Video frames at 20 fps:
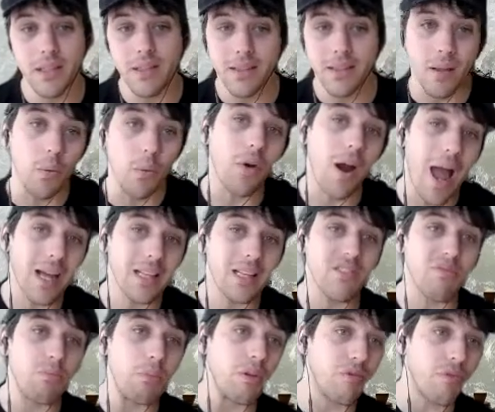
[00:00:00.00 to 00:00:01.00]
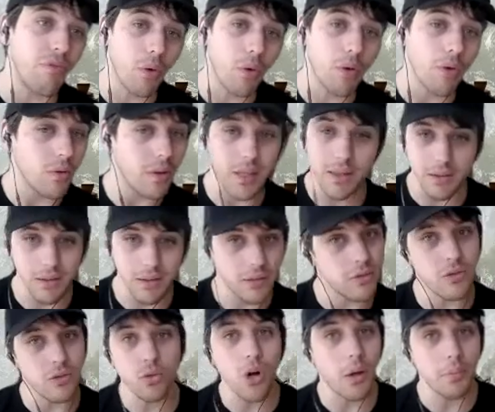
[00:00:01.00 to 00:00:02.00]
that were active before that
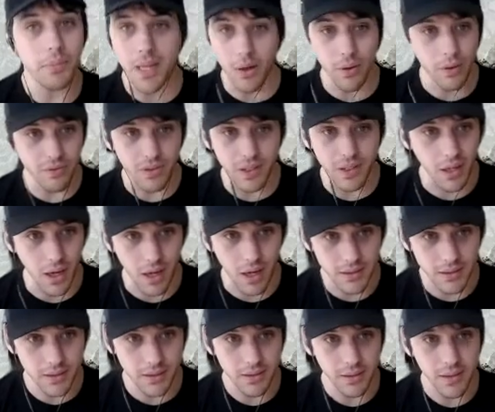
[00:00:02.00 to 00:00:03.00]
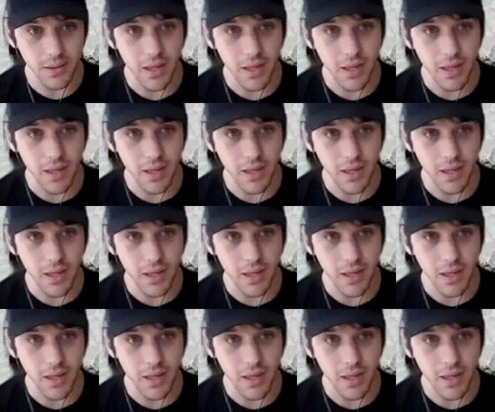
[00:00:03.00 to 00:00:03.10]
dropped out of EOS,